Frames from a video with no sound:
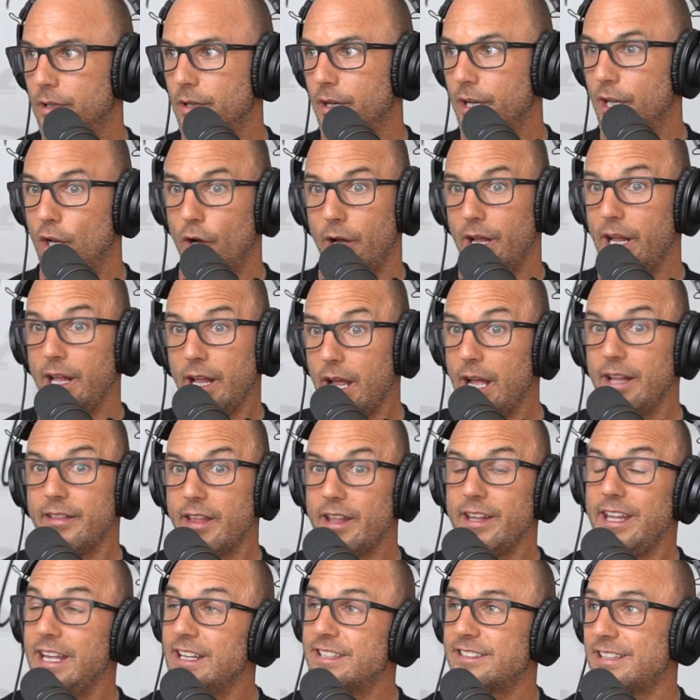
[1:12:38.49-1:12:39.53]
You know, and, and
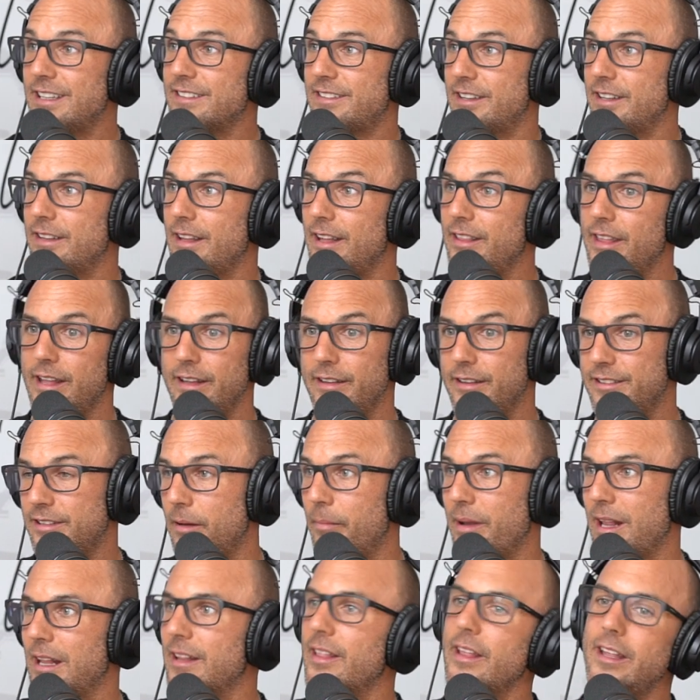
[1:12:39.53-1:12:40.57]
then he says that and then
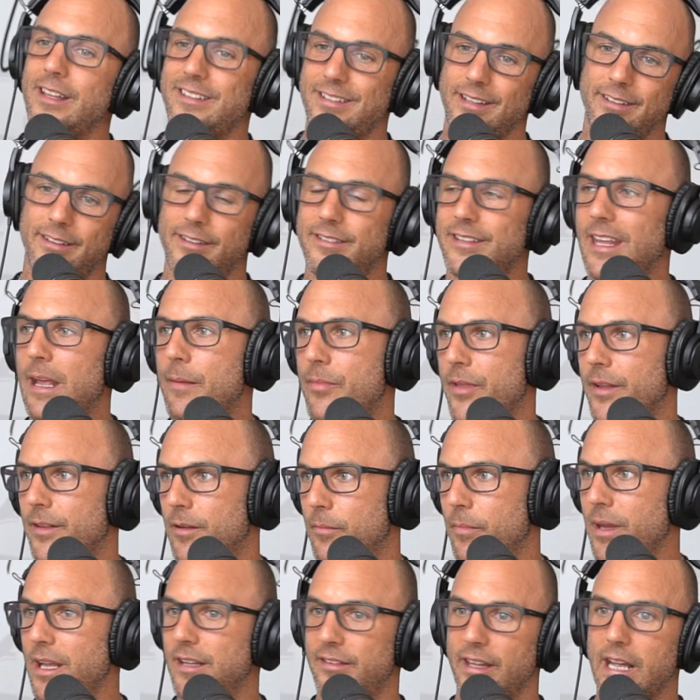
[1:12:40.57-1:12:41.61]
somebody like that he says the same thing to
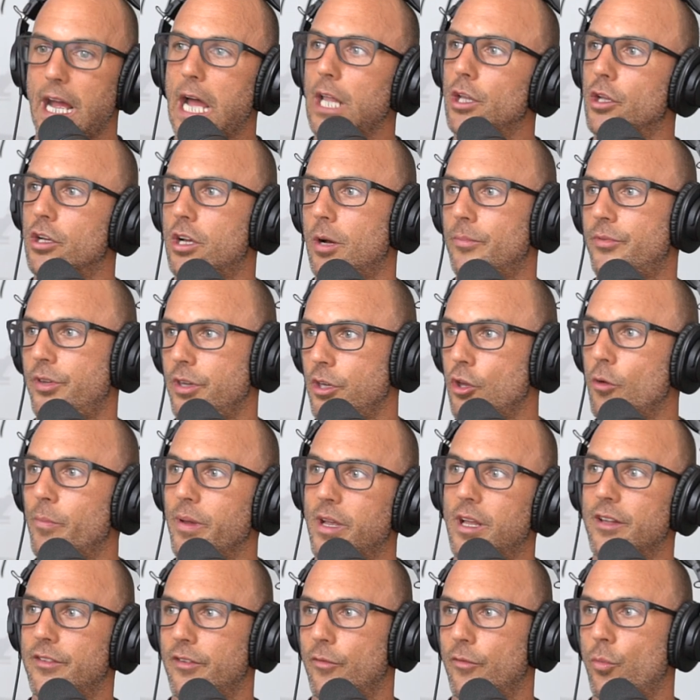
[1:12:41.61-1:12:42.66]
me. He's like I look up to you
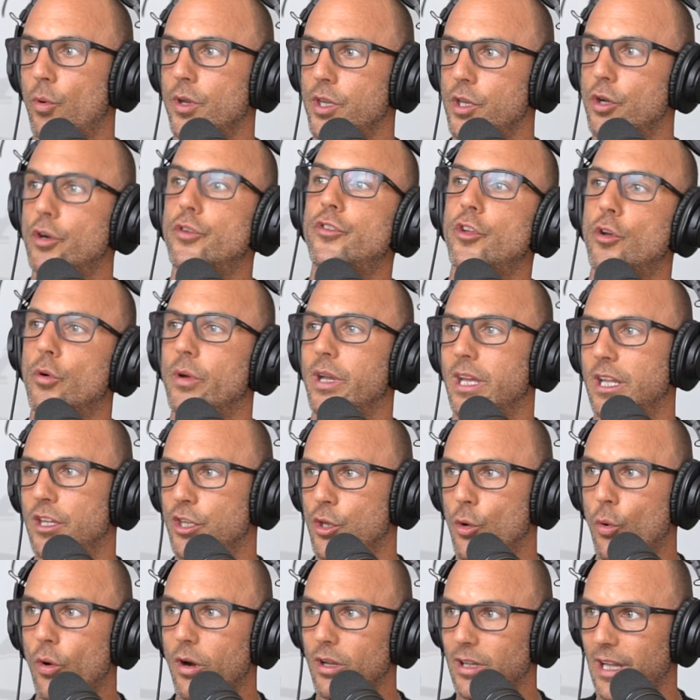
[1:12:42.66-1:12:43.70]
because of what you're doing in
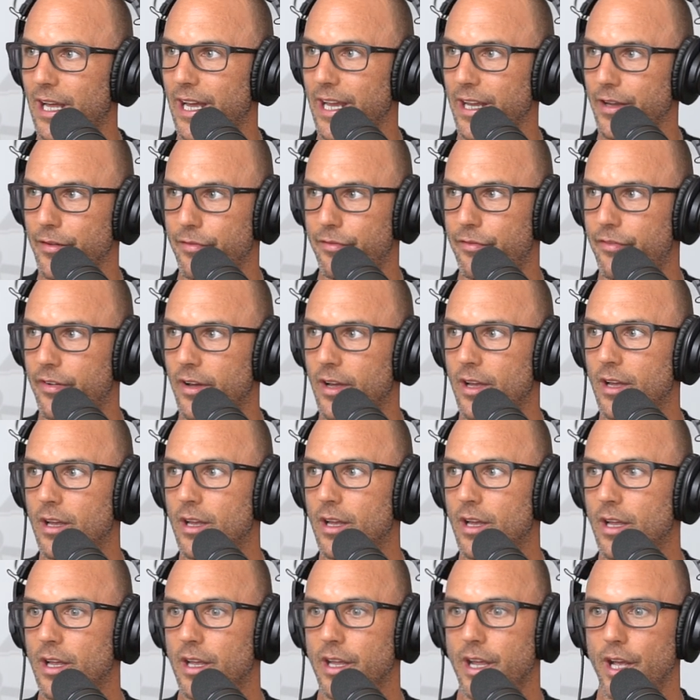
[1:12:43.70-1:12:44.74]
your life.
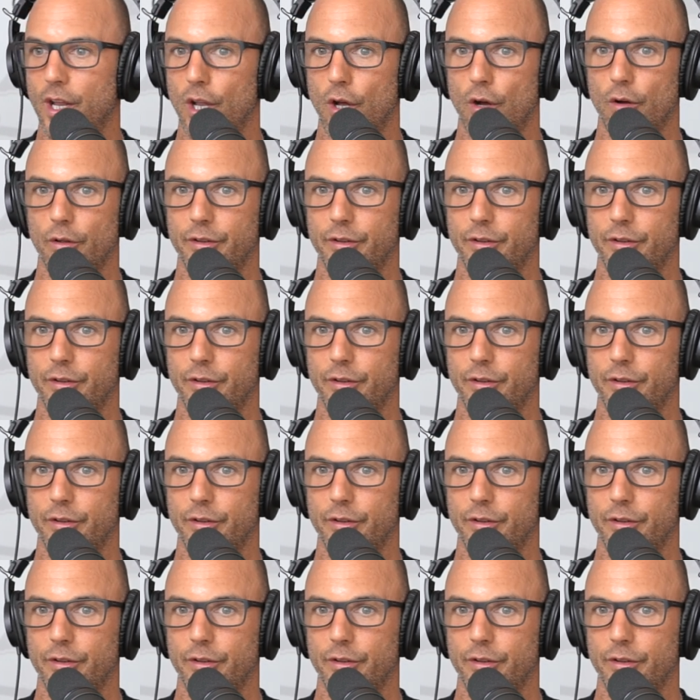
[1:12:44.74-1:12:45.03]
You know,